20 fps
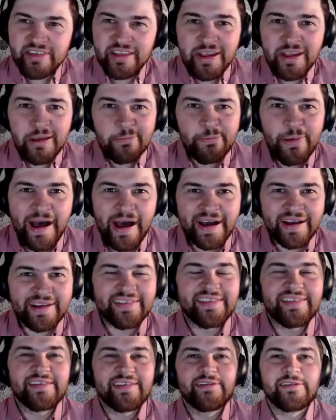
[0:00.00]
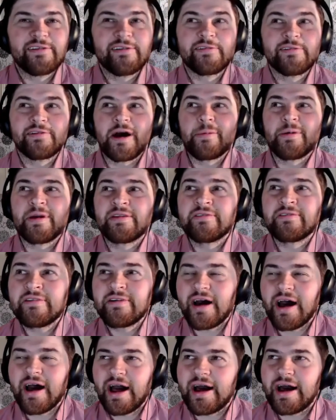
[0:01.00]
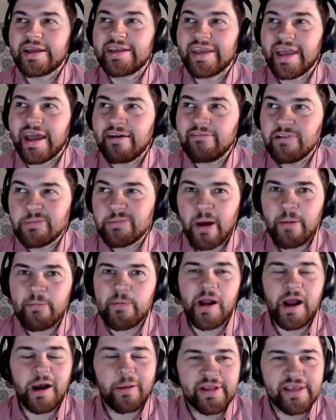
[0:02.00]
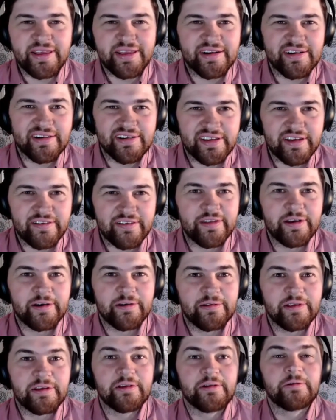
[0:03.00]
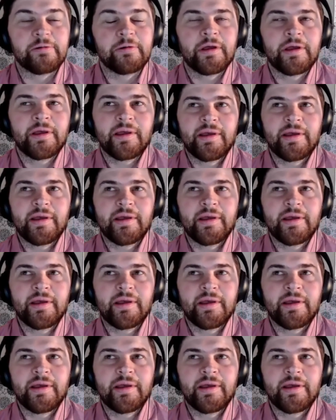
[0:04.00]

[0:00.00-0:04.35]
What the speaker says: thinking back to, I can't remember how many years I've known you,